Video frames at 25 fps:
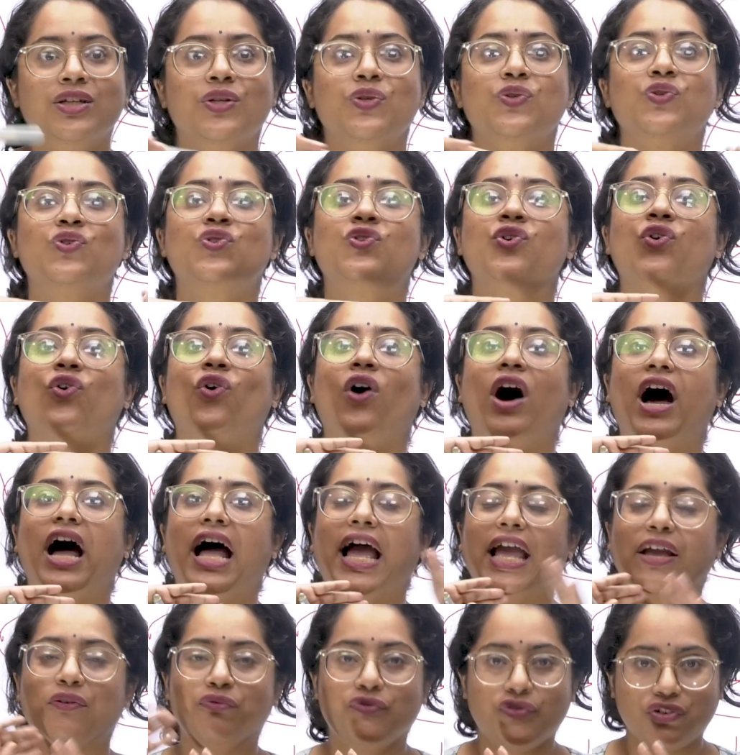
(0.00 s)
So
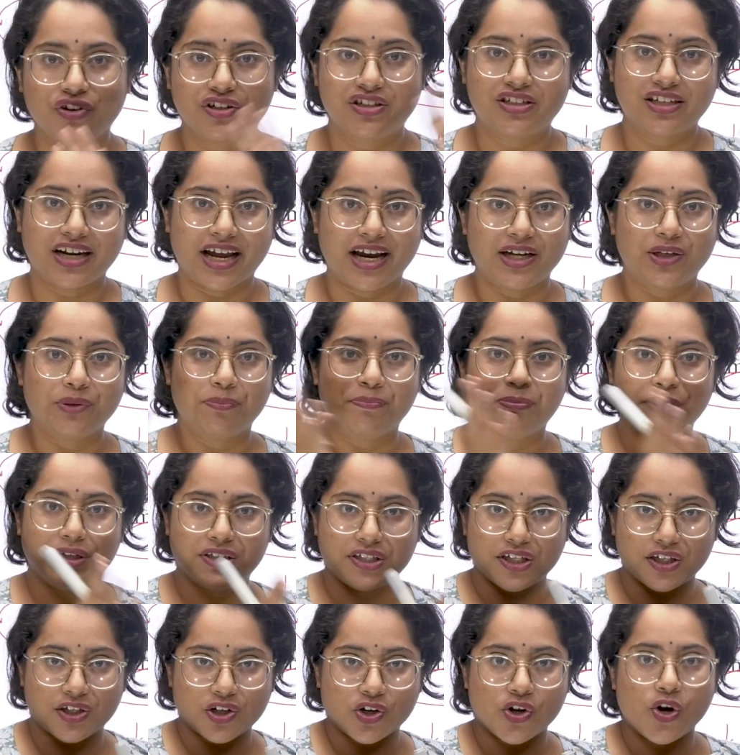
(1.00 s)
I would try to
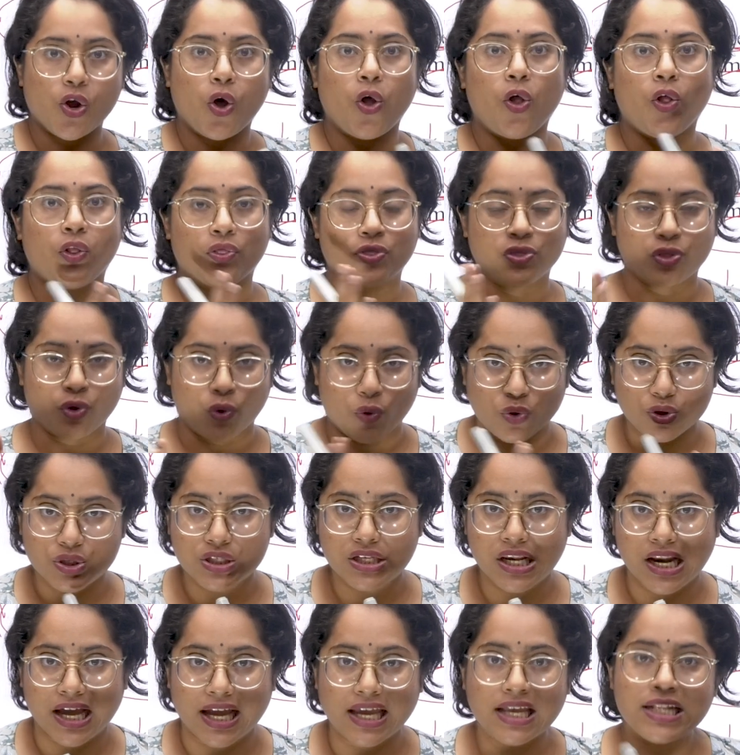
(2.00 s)
pitch it on
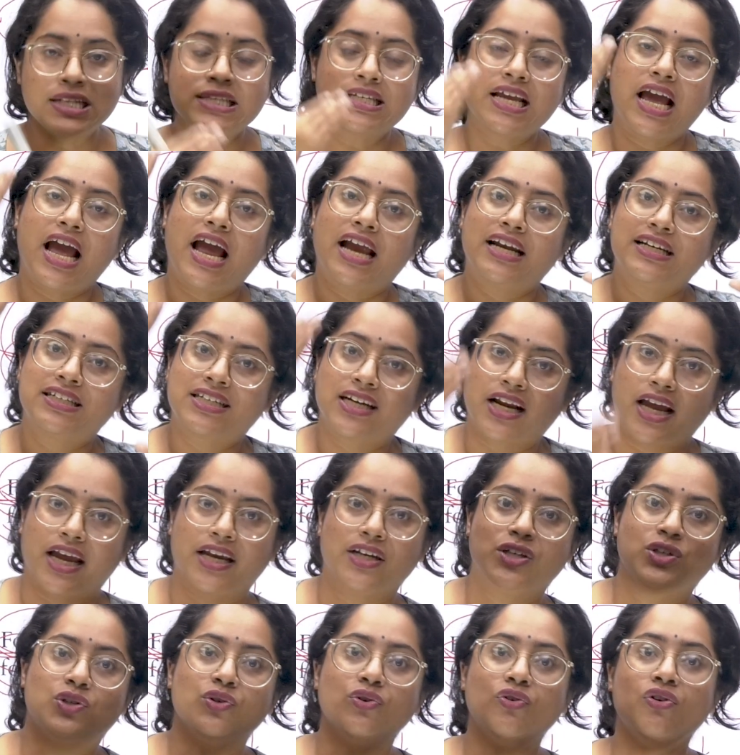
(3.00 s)
those lines and try
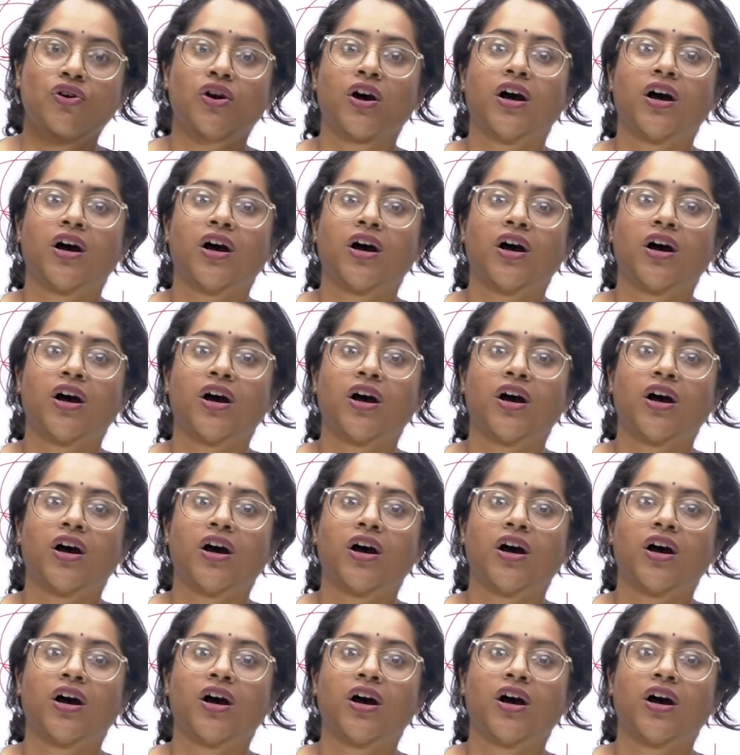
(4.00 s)
to